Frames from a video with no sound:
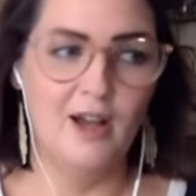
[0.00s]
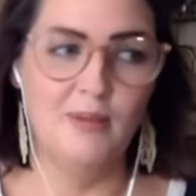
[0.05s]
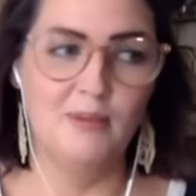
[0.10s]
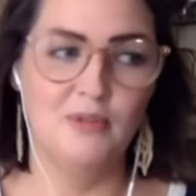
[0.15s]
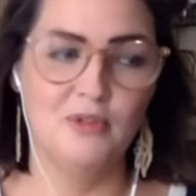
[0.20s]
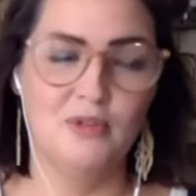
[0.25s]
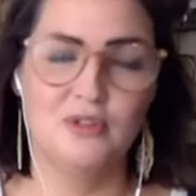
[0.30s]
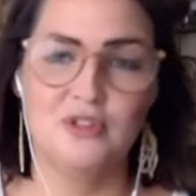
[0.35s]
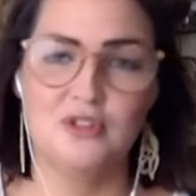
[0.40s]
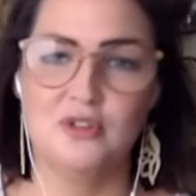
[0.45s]

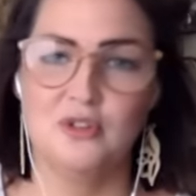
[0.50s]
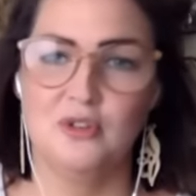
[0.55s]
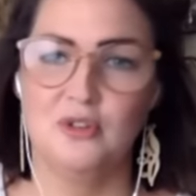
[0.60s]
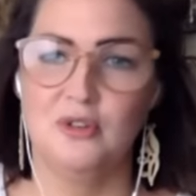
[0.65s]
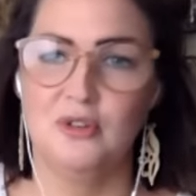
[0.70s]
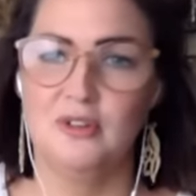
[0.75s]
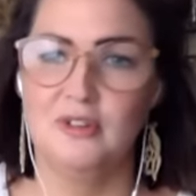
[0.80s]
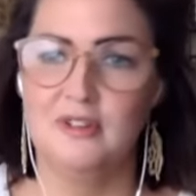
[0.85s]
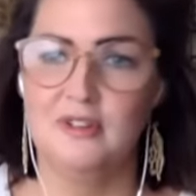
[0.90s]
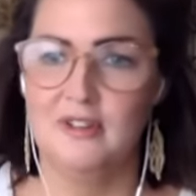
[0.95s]
I'm not
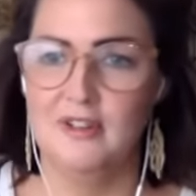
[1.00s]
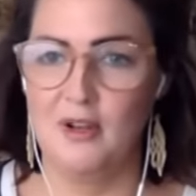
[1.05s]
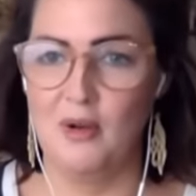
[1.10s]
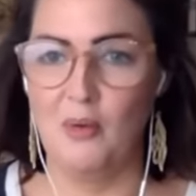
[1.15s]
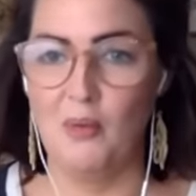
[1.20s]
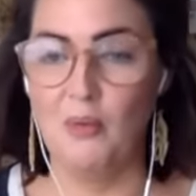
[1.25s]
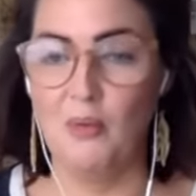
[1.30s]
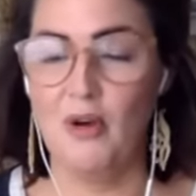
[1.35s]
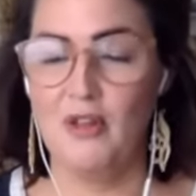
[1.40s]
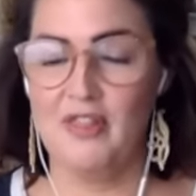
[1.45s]
sure
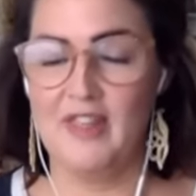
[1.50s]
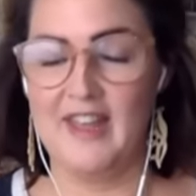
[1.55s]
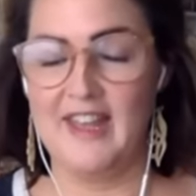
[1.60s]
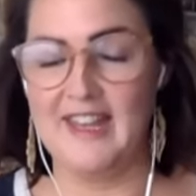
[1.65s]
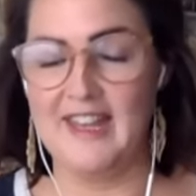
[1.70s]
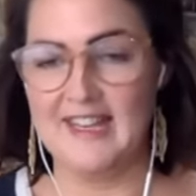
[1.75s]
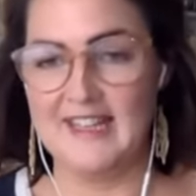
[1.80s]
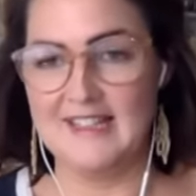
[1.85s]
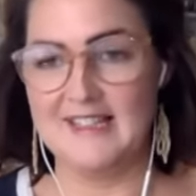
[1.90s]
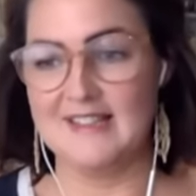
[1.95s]
what that
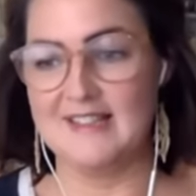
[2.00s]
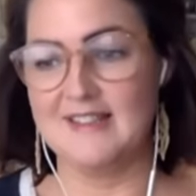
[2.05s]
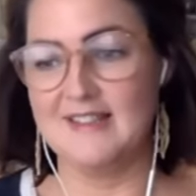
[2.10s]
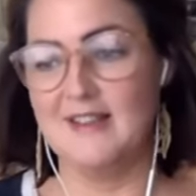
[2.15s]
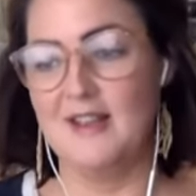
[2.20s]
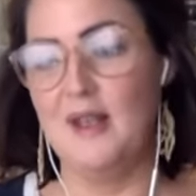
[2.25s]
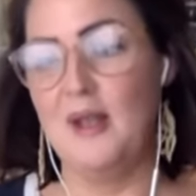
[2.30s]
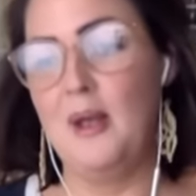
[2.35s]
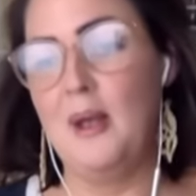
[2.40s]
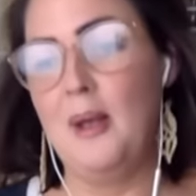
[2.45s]
is,
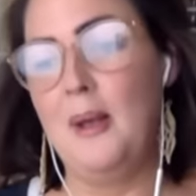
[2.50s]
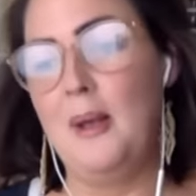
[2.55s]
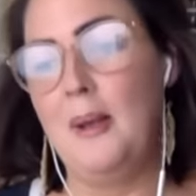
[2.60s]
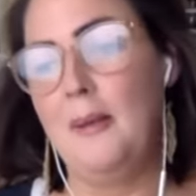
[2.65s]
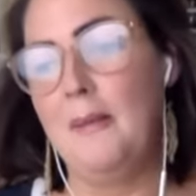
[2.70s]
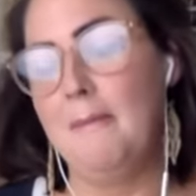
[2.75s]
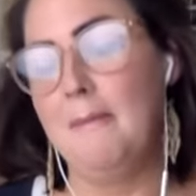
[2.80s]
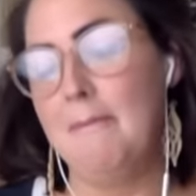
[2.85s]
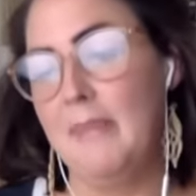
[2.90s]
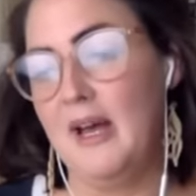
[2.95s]

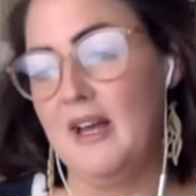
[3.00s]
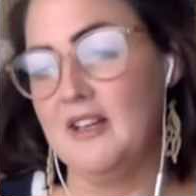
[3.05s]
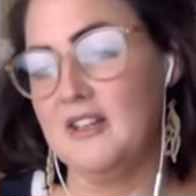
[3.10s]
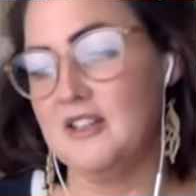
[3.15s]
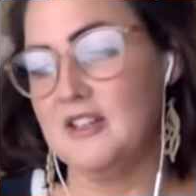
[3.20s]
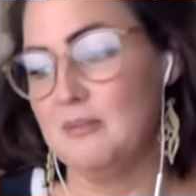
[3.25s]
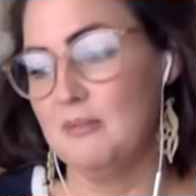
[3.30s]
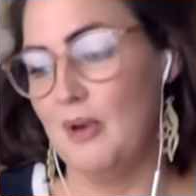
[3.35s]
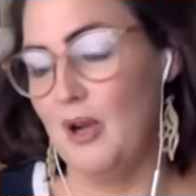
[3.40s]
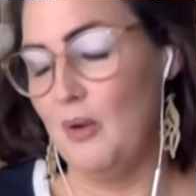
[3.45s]

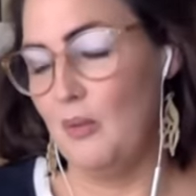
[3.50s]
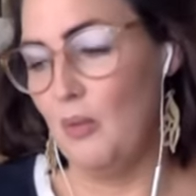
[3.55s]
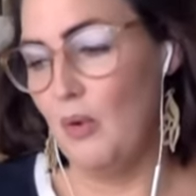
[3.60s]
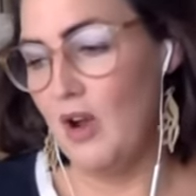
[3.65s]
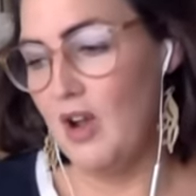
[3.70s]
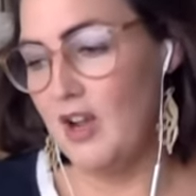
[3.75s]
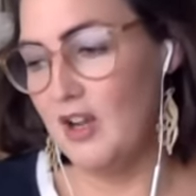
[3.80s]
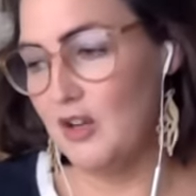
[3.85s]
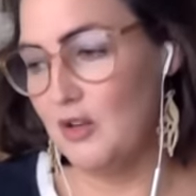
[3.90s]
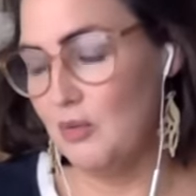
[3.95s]
but my
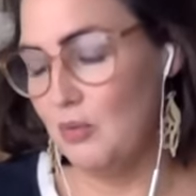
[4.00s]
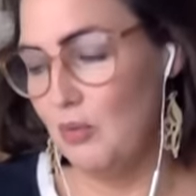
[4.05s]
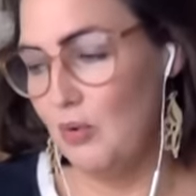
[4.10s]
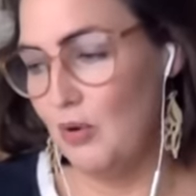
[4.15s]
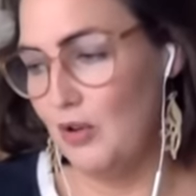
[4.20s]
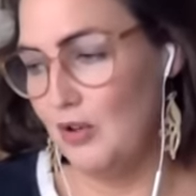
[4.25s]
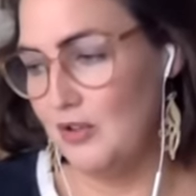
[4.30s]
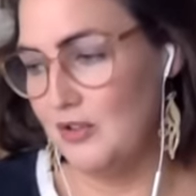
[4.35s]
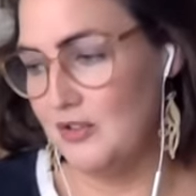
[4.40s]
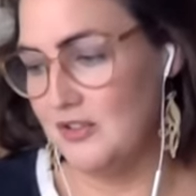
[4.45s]
work
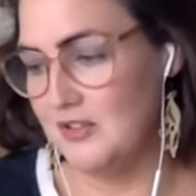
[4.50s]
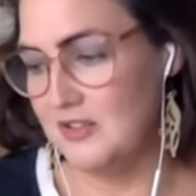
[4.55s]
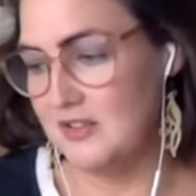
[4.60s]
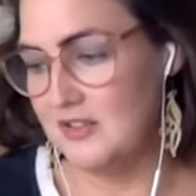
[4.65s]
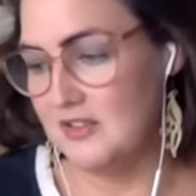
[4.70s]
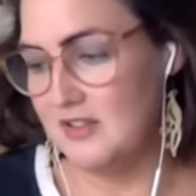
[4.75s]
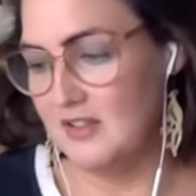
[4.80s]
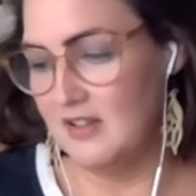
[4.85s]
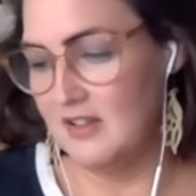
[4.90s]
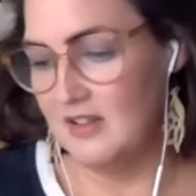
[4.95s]

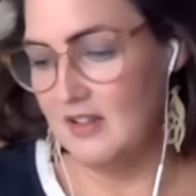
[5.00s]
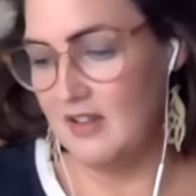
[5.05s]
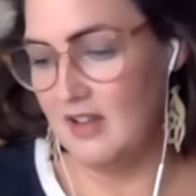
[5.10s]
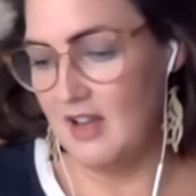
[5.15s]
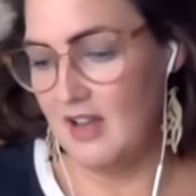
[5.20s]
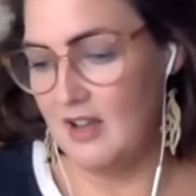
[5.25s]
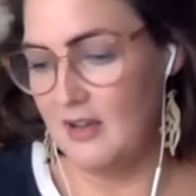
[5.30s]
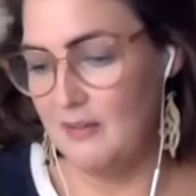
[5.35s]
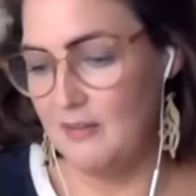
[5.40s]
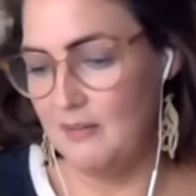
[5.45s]
was
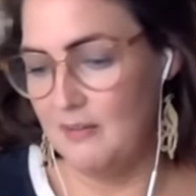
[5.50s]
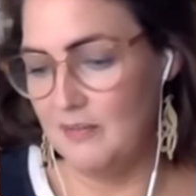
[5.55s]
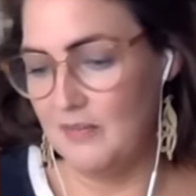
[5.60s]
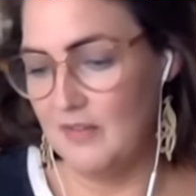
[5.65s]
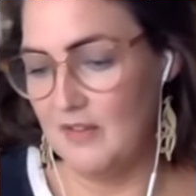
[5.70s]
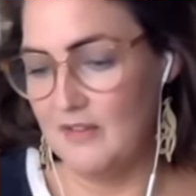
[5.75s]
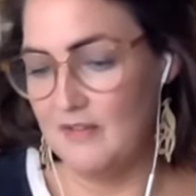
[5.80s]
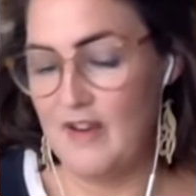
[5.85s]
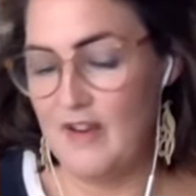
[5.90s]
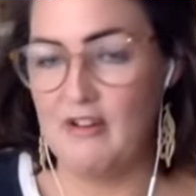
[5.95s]

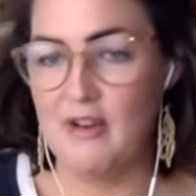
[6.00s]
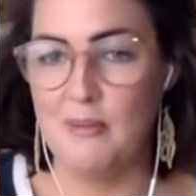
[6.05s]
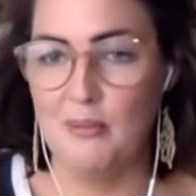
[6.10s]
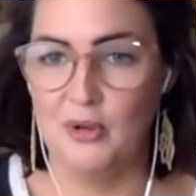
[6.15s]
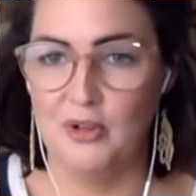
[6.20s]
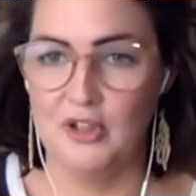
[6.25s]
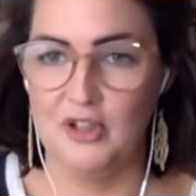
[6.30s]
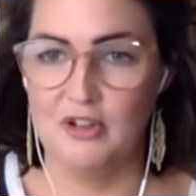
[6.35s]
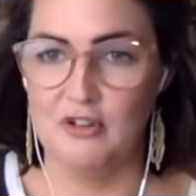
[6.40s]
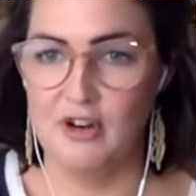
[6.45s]
um, very
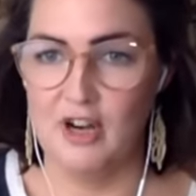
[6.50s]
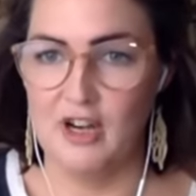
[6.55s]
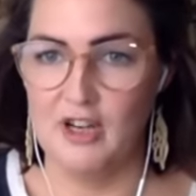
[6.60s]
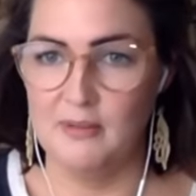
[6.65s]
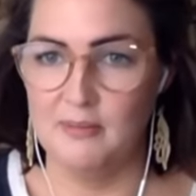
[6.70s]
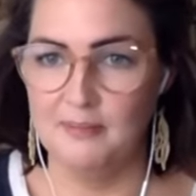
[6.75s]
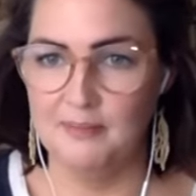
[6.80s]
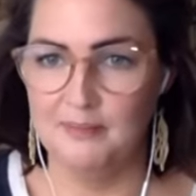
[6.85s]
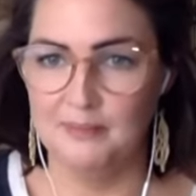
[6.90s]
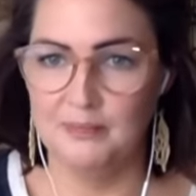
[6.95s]

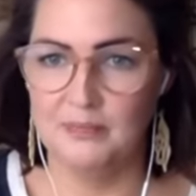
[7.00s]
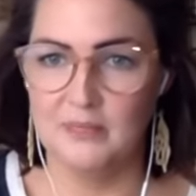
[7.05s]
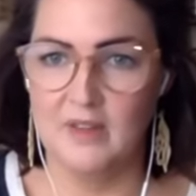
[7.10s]
monochrome